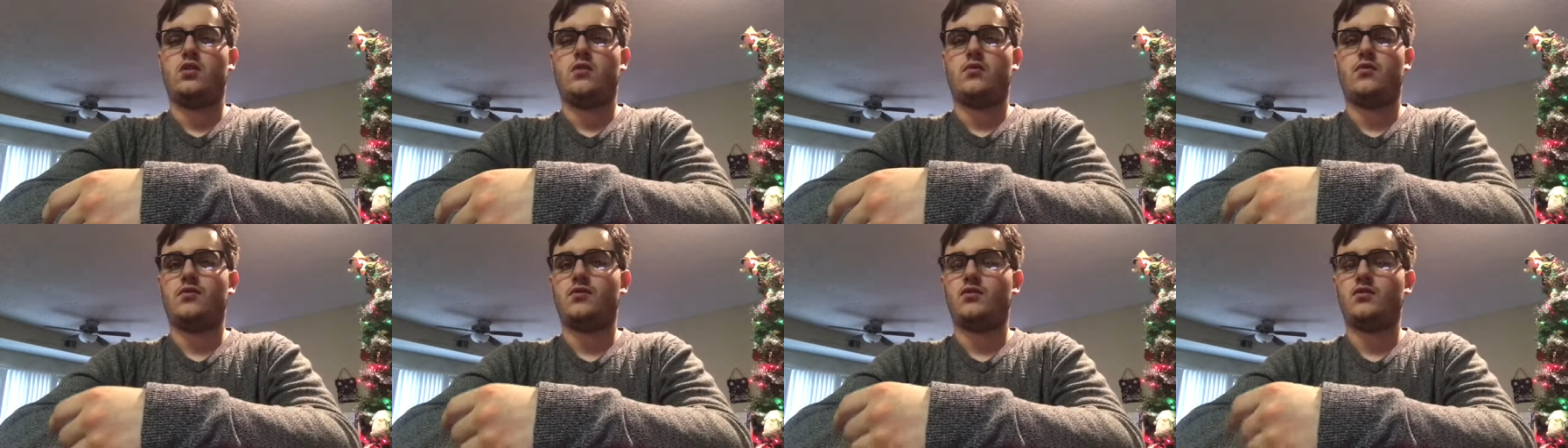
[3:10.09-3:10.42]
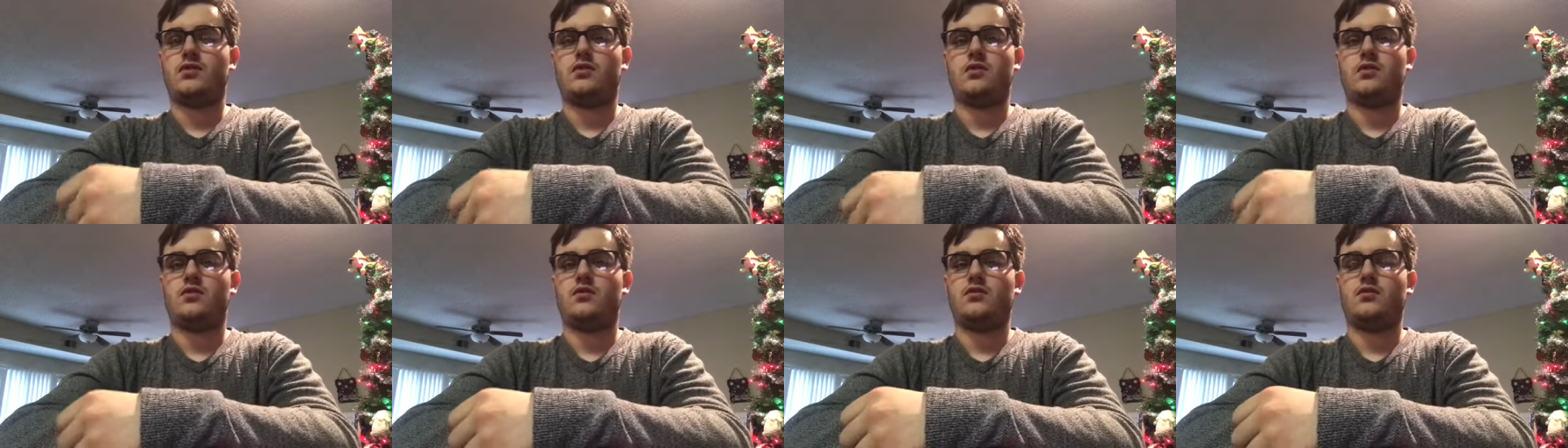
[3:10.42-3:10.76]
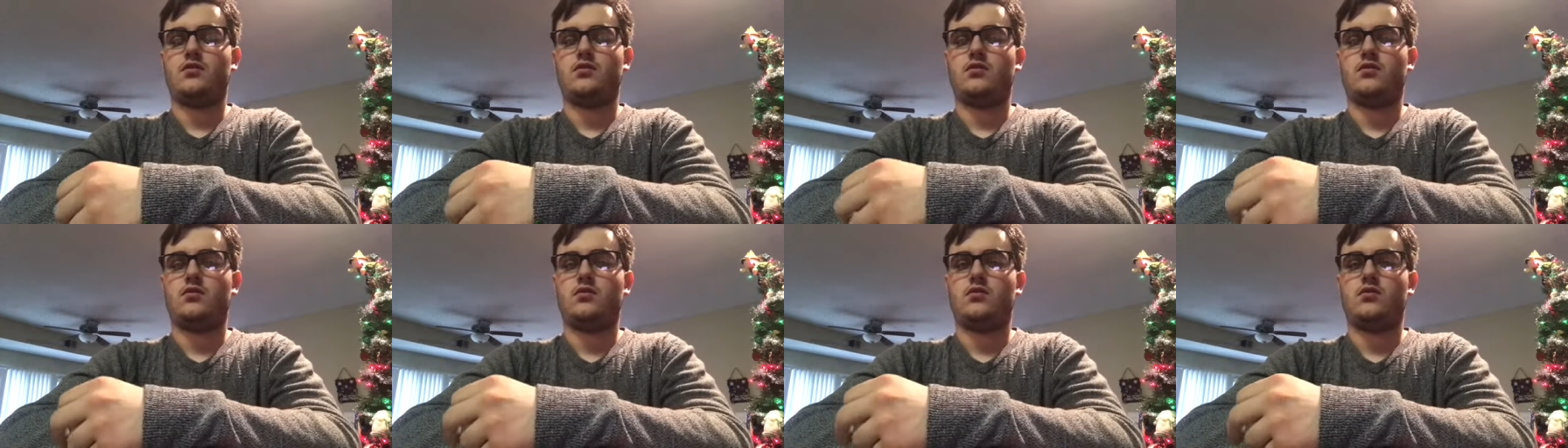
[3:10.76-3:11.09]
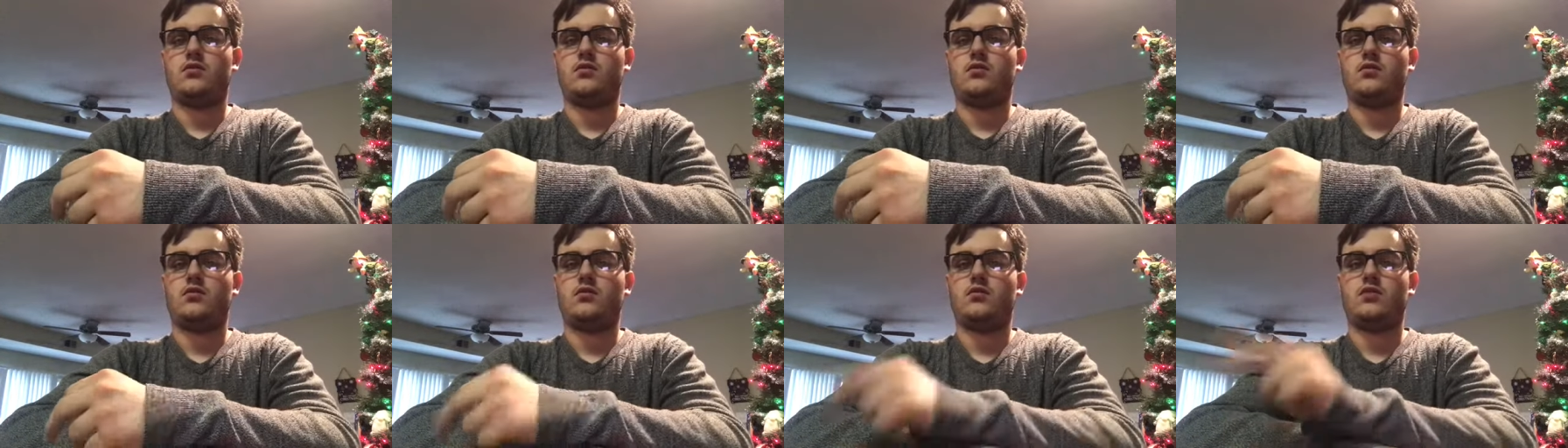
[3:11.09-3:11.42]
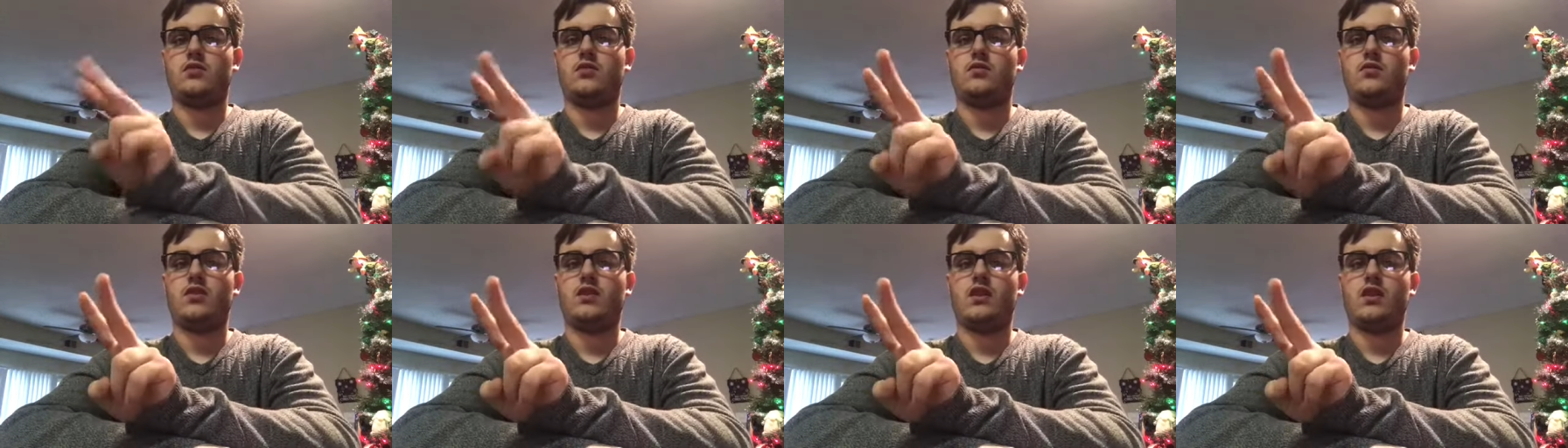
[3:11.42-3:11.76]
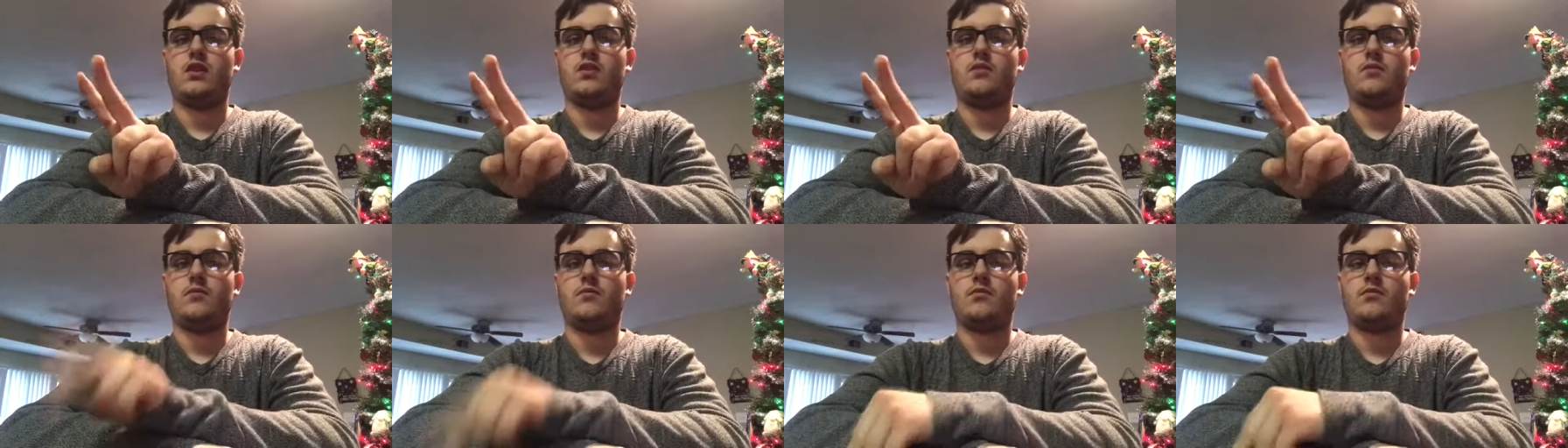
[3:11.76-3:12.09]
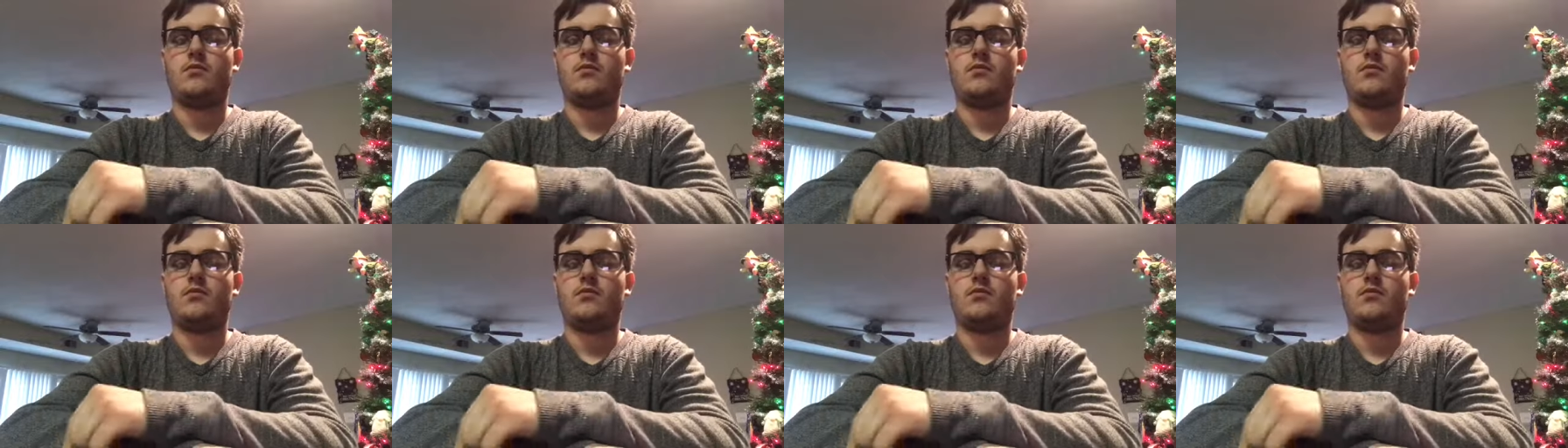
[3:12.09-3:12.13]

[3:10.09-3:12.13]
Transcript: which is in 2D.